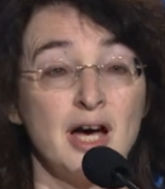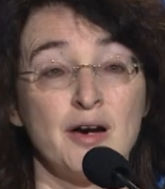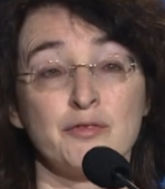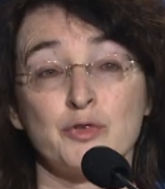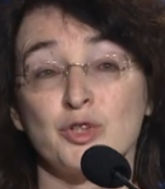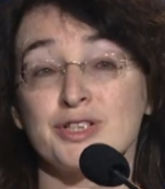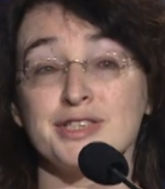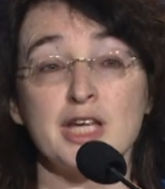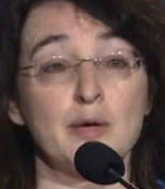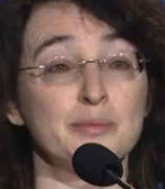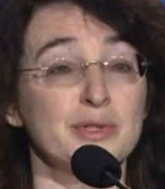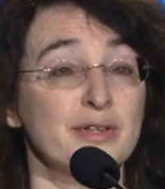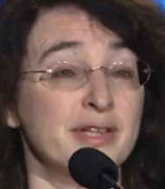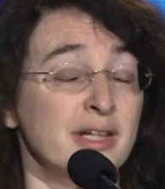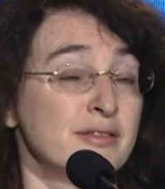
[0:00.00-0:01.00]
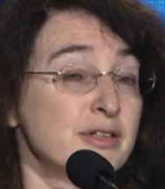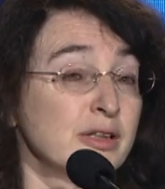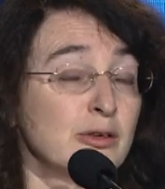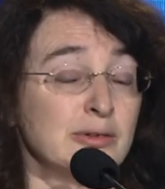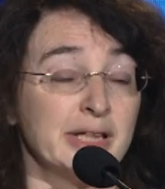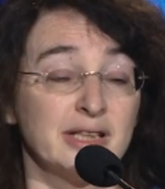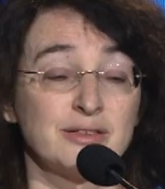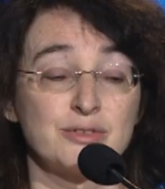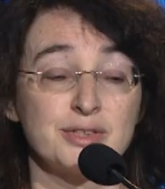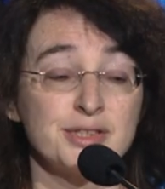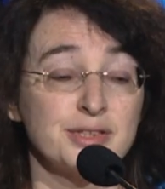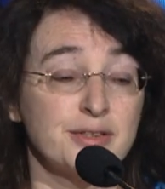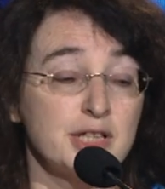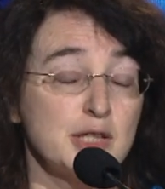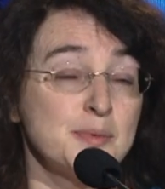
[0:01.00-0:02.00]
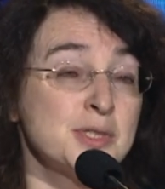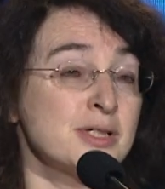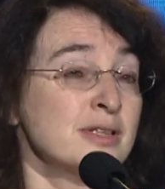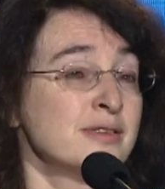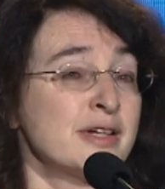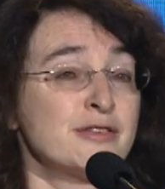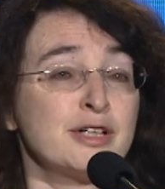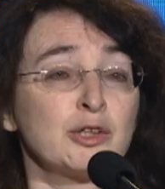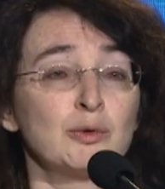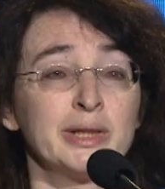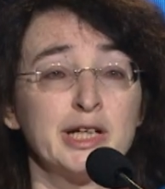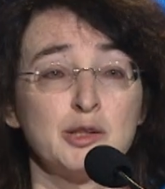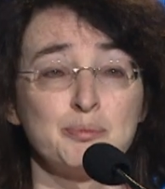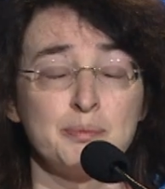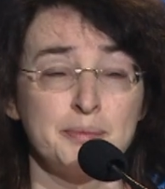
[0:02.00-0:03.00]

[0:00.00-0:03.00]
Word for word: For example, they regulate transcription, they regulate